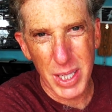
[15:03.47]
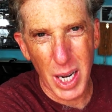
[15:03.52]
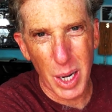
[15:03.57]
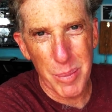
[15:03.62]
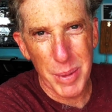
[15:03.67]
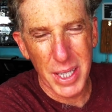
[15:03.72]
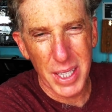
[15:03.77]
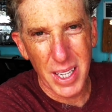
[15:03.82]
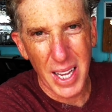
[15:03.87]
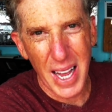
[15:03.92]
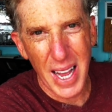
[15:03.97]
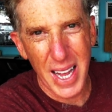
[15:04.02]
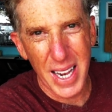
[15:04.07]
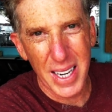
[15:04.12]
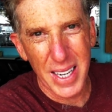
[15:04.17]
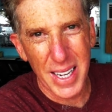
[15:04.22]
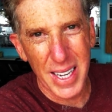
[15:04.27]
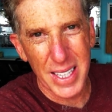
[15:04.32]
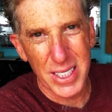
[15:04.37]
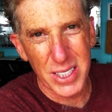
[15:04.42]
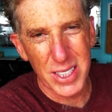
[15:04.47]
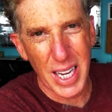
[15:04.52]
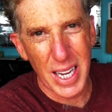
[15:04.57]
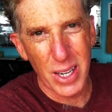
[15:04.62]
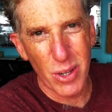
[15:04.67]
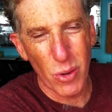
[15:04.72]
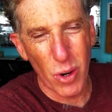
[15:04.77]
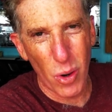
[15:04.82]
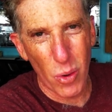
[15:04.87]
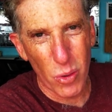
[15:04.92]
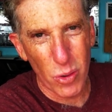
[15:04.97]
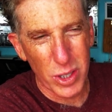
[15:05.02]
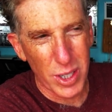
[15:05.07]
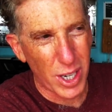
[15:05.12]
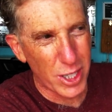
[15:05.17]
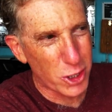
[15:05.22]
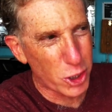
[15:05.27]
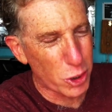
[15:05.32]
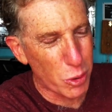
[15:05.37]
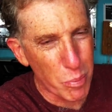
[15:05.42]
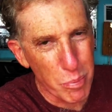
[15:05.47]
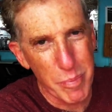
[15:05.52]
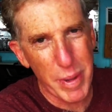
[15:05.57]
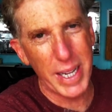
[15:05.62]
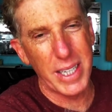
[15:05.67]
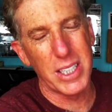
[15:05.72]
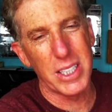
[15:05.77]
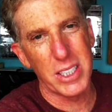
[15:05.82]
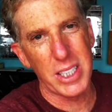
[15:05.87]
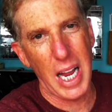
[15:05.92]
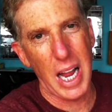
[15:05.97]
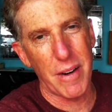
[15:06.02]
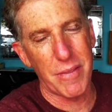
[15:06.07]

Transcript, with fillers: coming, and it's a, a, a tremendous